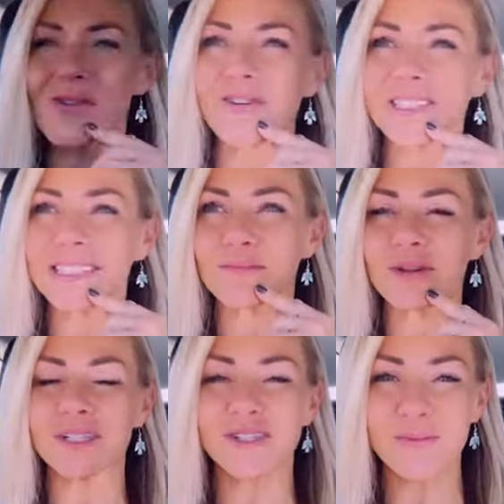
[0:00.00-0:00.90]
then when I go
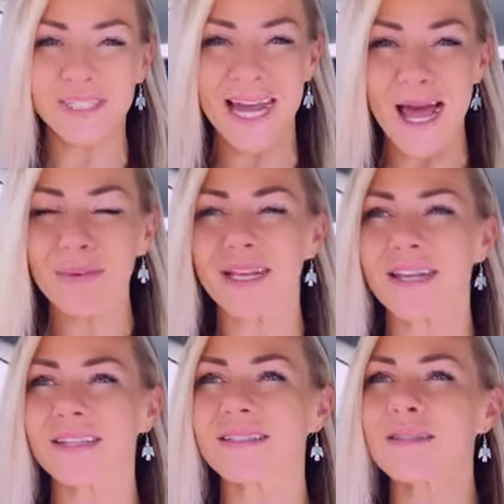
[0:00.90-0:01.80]
to like share that
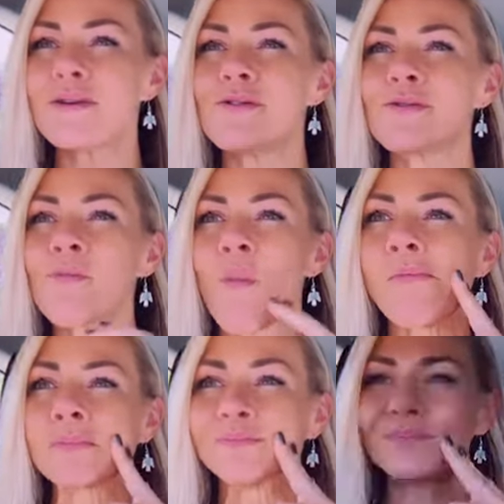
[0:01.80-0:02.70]
or build that, I'm
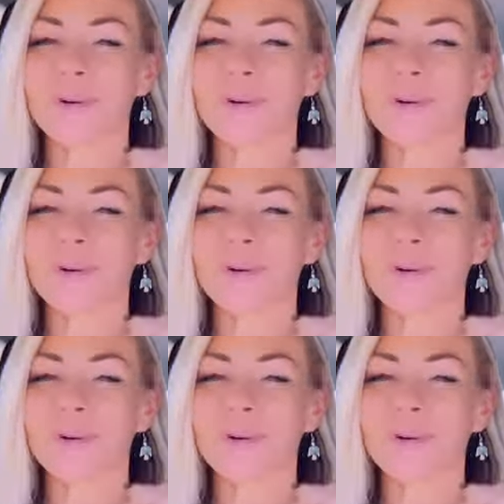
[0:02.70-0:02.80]
like,